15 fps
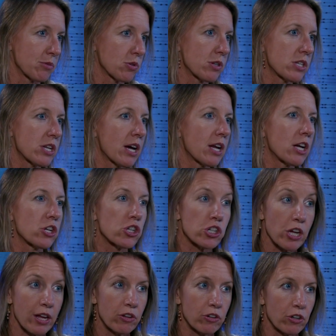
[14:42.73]
So it's not a
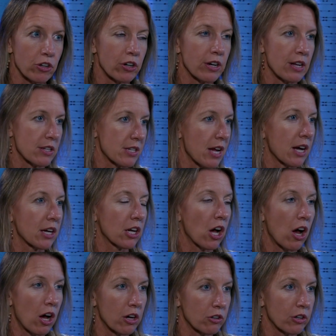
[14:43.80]
shelter, it's not
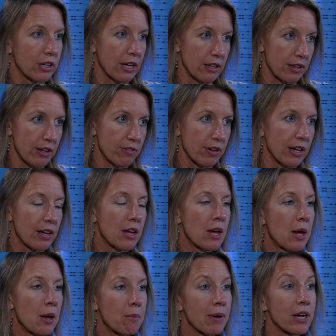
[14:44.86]
congregate living,
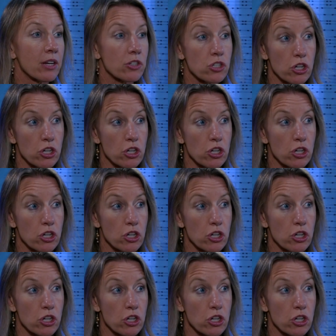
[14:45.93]
but it's